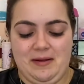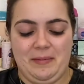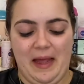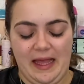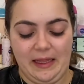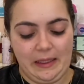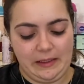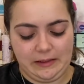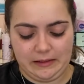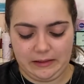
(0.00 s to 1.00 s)
palette.
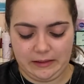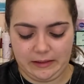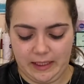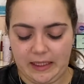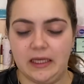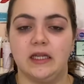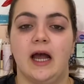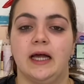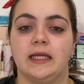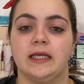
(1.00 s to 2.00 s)
Naked
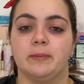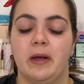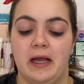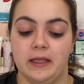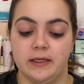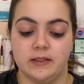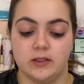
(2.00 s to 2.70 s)
Honey palette.